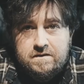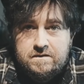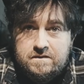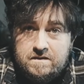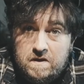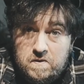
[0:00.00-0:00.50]

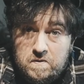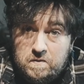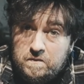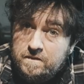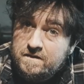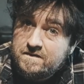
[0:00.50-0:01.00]

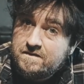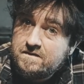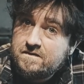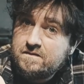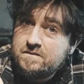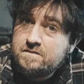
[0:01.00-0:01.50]
So this
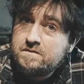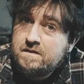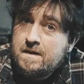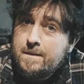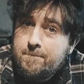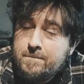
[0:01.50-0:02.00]
is the
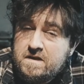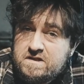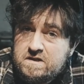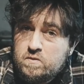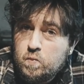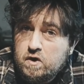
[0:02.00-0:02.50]

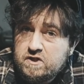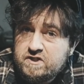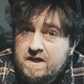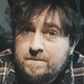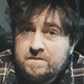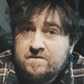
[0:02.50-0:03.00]
Mission
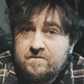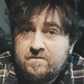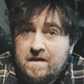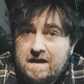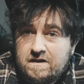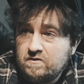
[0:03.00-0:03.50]
Workshops
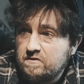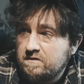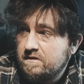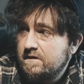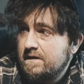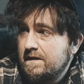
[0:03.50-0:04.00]

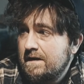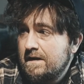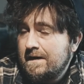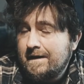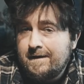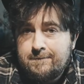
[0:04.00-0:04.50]
Vandal.
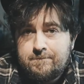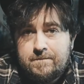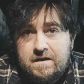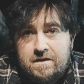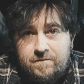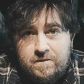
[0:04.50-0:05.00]

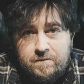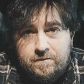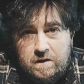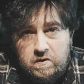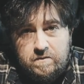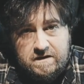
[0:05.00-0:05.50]
If you
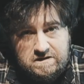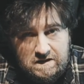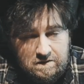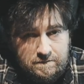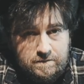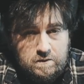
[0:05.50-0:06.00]
followed my
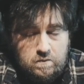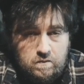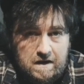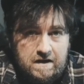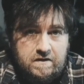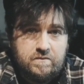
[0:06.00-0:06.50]
channel for a
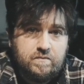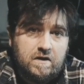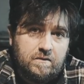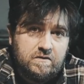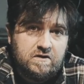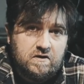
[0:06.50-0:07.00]
while, you
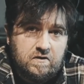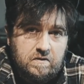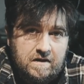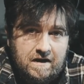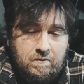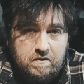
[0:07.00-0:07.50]
probably know
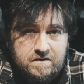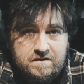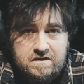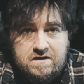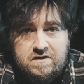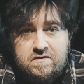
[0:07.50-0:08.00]
that I
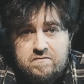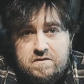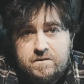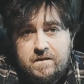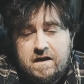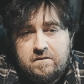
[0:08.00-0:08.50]
wasn't a
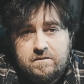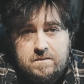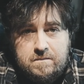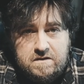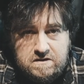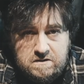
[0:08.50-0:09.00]
huge fan of the
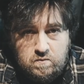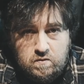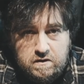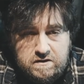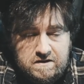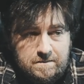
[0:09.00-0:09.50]
Mission
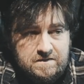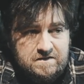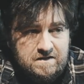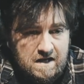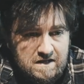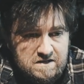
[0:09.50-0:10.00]
Workshop
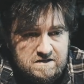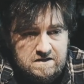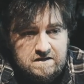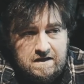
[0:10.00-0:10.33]
sanction.